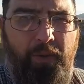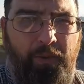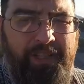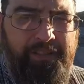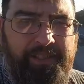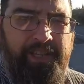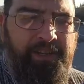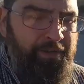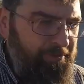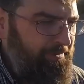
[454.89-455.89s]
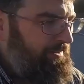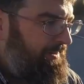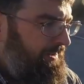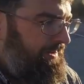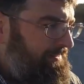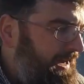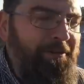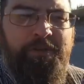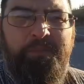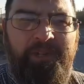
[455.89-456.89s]
Well, you know,
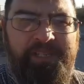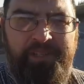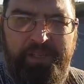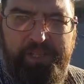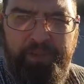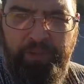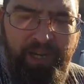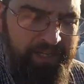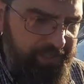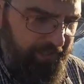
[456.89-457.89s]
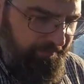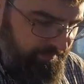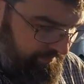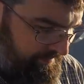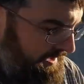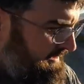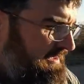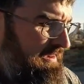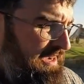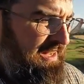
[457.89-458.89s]
that was pleasantly surprising.
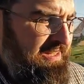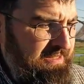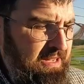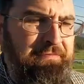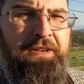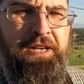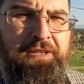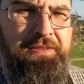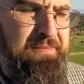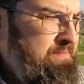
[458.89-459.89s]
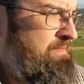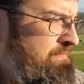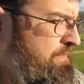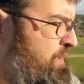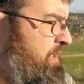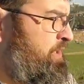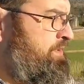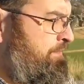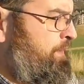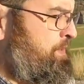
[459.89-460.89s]
I figured for a
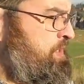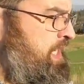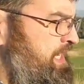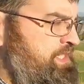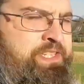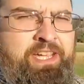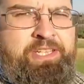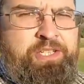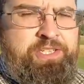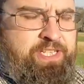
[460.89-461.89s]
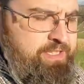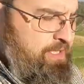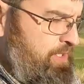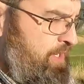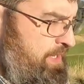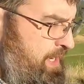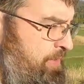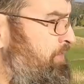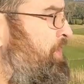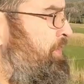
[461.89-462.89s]
good first test, I should take the car down
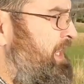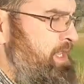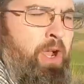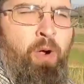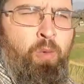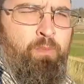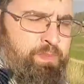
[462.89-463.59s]
a road I know.